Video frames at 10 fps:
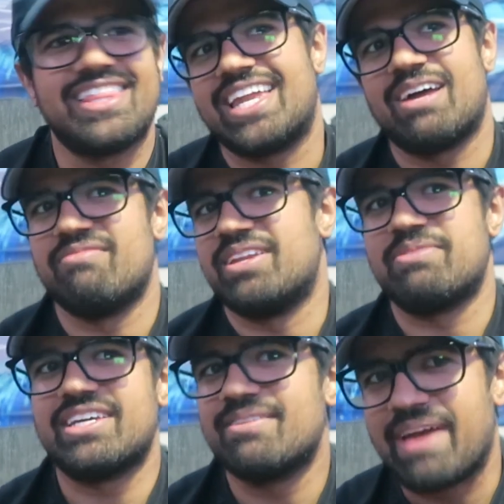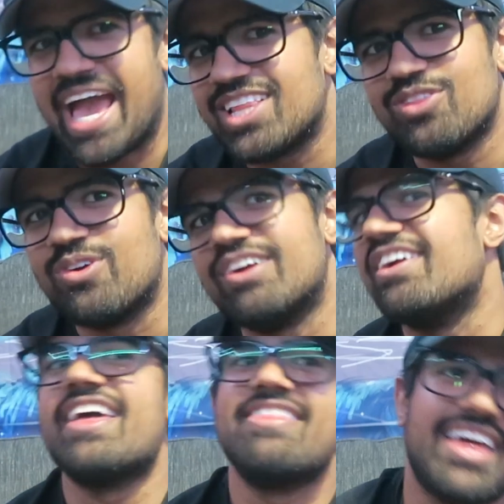And then I'm gonna be a bad
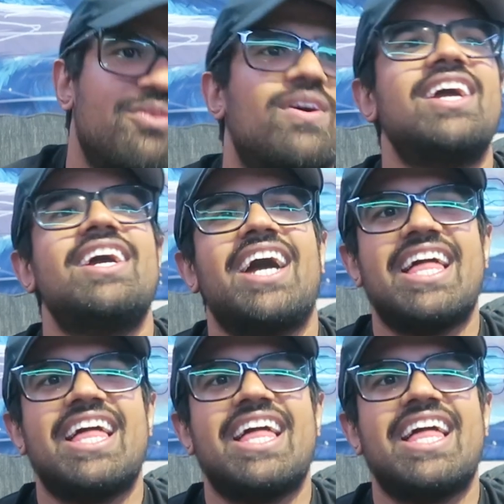lawyer. And then what?